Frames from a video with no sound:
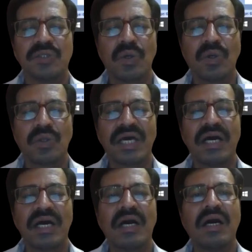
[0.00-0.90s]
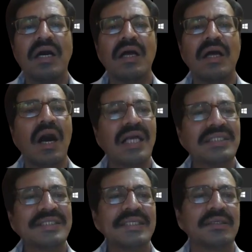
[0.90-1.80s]
So the
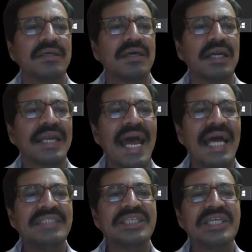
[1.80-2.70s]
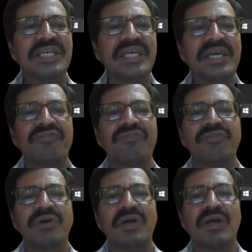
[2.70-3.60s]
answer, RAN GEF
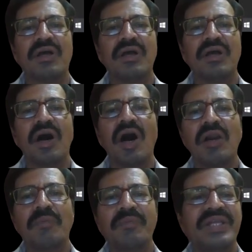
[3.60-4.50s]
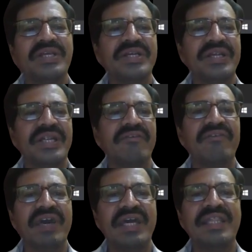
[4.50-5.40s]
are present in,
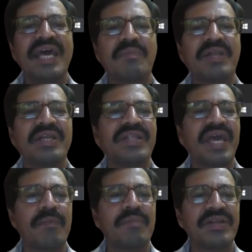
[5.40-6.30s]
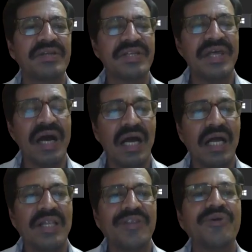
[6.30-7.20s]
where they are present? They are present in the
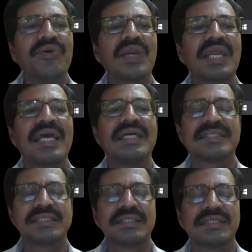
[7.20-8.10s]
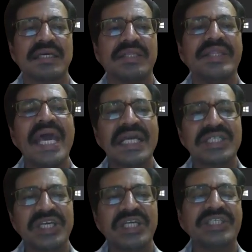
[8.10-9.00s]
nucleus. They
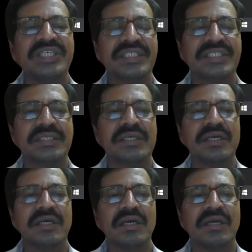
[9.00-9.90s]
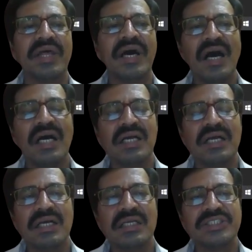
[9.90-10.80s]
exchanges the
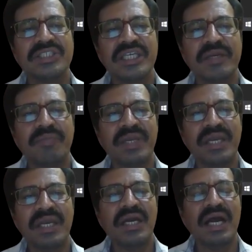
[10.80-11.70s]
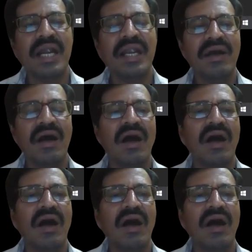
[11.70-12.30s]
GTP and